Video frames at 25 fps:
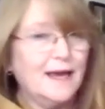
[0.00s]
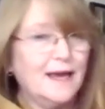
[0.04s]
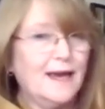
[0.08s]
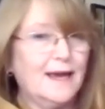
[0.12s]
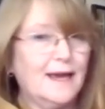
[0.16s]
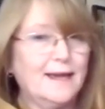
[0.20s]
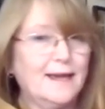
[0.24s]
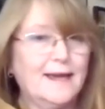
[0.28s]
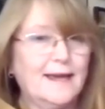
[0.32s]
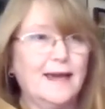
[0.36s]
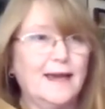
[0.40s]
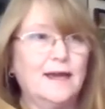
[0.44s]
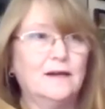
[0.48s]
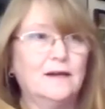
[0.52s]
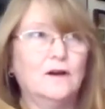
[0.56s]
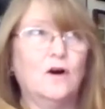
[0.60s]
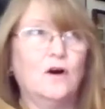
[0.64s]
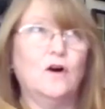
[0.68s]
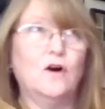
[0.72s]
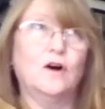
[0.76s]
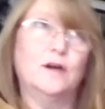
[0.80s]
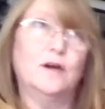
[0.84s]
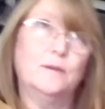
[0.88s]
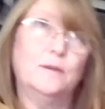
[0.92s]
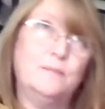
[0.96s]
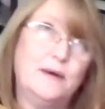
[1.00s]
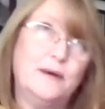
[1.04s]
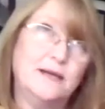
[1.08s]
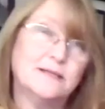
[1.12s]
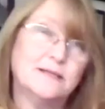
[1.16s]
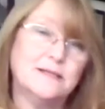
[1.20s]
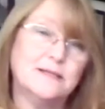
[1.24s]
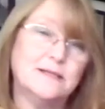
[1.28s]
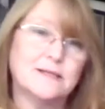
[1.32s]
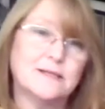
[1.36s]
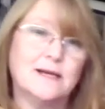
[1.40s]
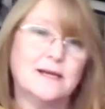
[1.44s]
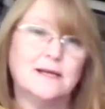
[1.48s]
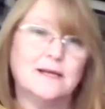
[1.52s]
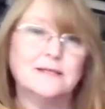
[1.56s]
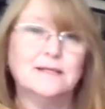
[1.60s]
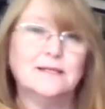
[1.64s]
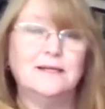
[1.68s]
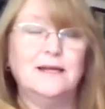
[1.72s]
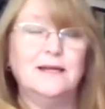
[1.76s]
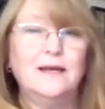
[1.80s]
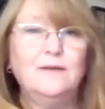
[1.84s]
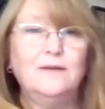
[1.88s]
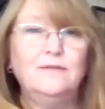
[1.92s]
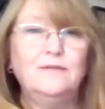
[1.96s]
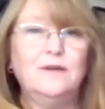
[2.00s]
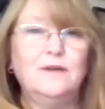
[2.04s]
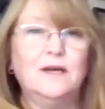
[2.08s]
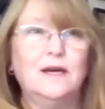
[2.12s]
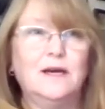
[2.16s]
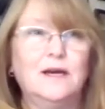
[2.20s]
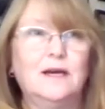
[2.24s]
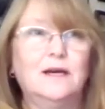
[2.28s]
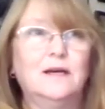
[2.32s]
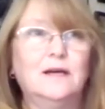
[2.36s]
again, harken back to Scandinavia,